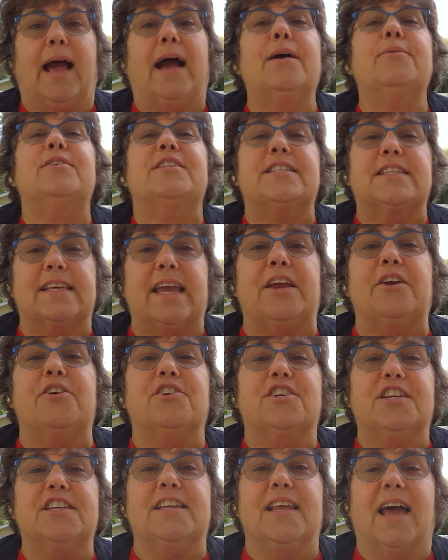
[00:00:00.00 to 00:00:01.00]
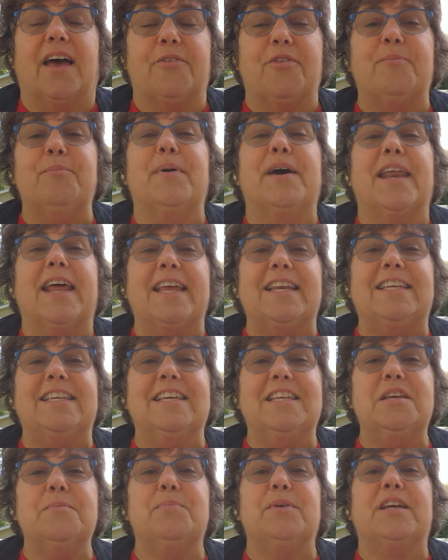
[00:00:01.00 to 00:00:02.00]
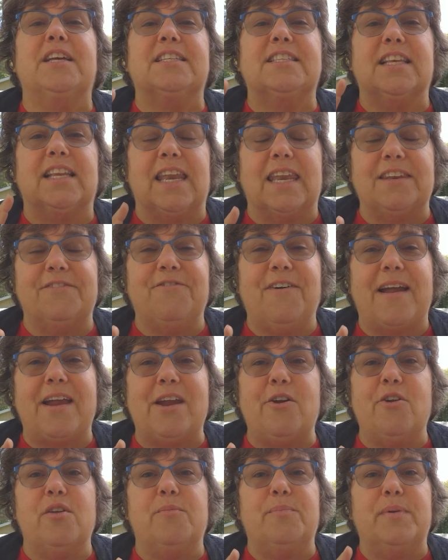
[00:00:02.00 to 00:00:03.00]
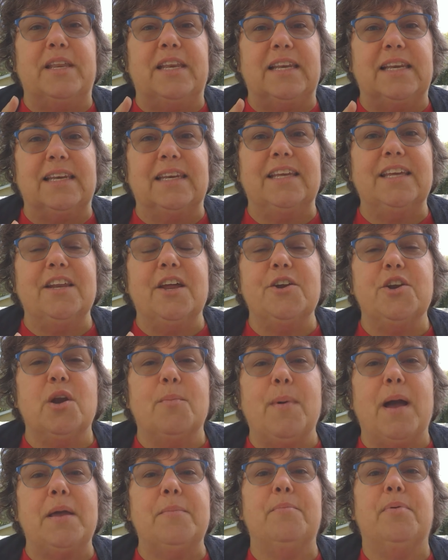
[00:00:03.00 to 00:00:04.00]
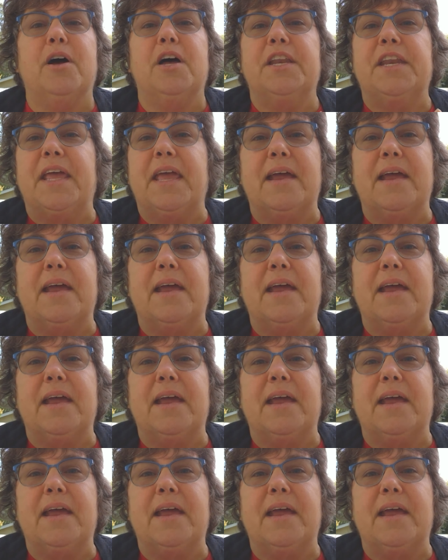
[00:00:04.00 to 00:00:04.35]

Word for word: I was scared to death. But I did it because the fire had been lit under my butt